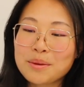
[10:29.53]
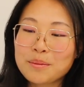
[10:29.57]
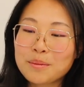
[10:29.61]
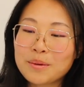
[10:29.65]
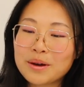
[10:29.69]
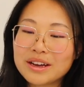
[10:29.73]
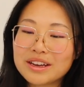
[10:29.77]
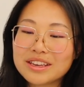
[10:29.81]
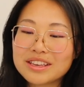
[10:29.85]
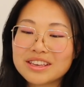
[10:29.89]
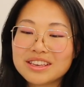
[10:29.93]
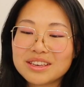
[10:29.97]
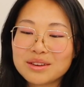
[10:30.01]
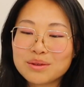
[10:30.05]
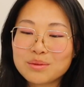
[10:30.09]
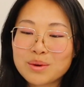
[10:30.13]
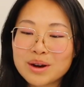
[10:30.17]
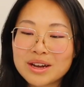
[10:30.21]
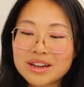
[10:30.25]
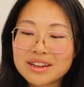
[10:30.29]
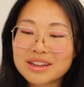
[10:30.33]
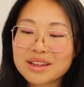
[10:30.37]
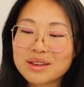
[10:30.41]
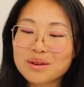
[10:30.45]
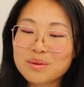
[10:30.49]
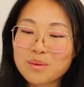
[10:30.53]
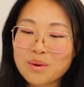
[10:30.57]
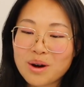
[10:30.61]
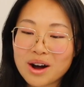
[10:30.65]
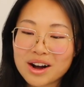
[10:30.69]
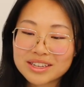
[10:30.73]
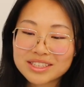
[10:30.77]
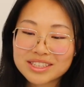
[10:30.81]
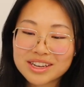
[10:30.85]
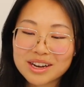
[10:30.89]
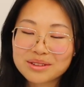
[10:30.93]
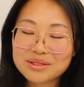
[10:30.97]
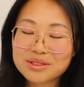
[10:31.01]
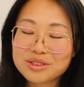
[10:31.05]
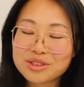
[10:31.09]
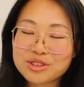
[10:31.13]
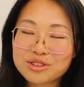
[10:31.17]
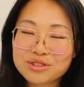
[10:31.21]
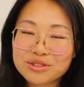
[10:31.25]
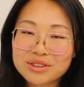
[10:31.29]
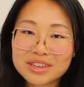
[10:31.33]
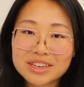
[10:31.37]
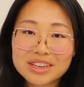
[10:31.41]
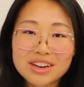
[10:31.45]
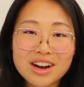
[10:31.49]
But he went and walked down the
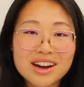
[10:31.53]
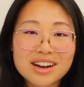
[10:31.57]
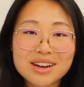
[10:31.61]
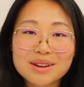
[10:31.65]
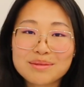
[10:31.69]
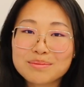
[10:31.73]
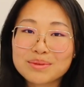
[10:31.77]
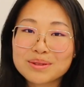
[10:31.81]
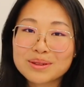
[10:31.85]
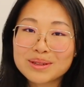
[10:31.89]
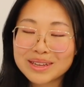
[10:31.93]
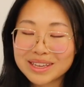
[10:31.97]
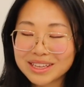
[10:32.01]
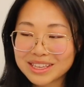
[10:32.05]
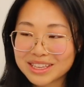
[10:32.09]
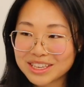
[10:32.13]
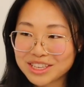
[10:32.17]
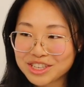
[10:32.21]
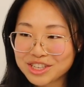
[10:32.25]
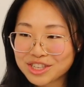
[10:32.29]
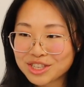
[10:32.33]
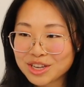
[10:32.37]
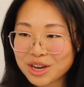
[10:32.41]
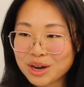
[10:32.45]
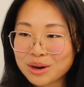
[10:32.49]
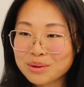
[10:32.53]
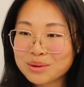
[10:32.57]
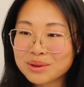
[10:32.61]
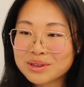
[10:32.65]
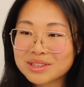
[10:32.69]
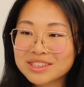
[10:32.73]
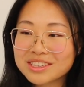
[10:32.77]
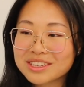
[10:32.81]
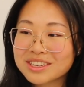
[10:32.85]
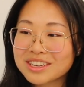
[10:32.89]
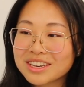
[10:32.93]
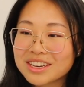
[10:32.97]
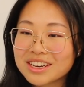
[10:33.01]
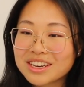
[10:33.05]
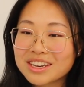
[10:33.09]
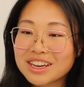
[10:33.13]
street, got completely soaked.